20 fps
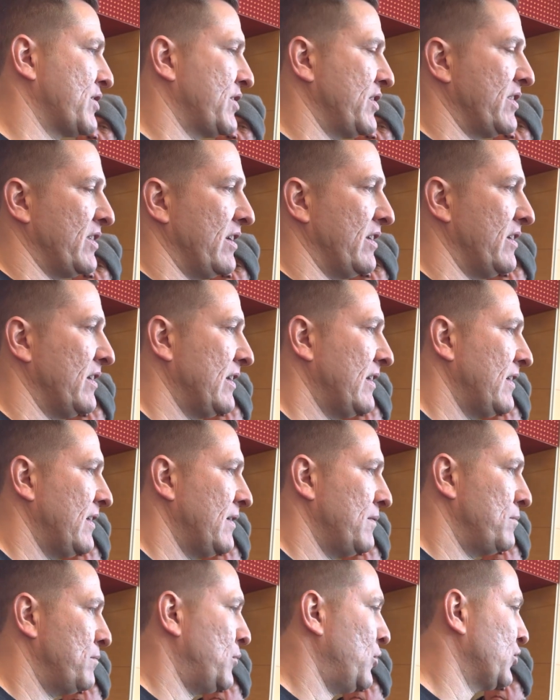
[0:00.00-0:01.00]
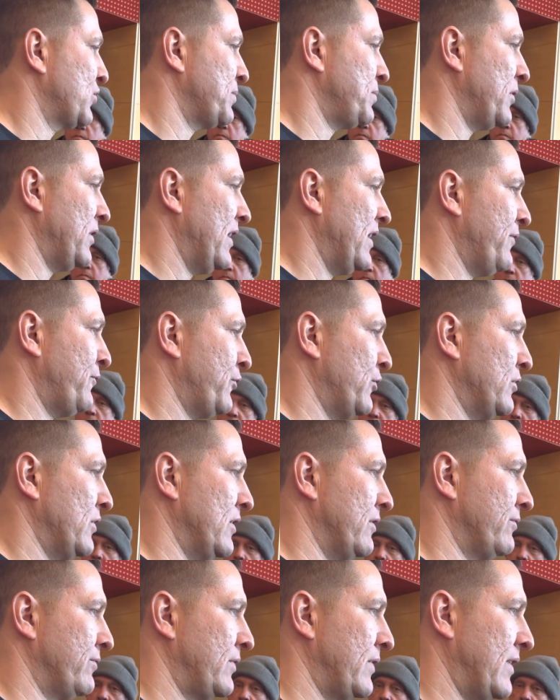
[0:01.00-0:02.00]
to the multiple effort
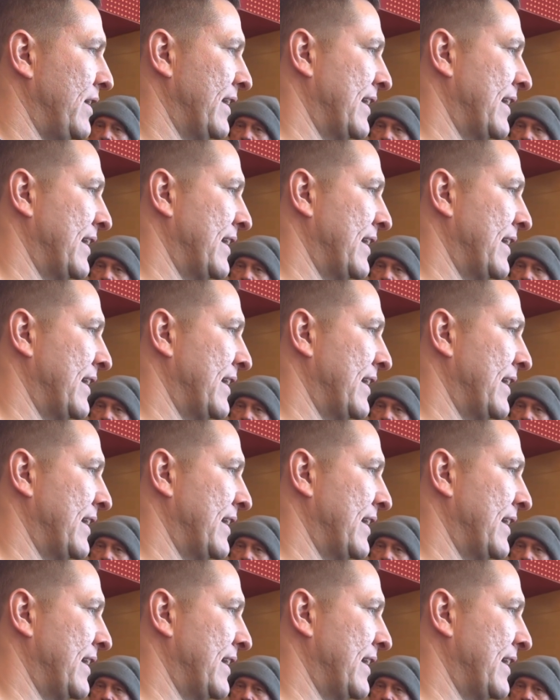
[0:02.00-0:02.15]
of I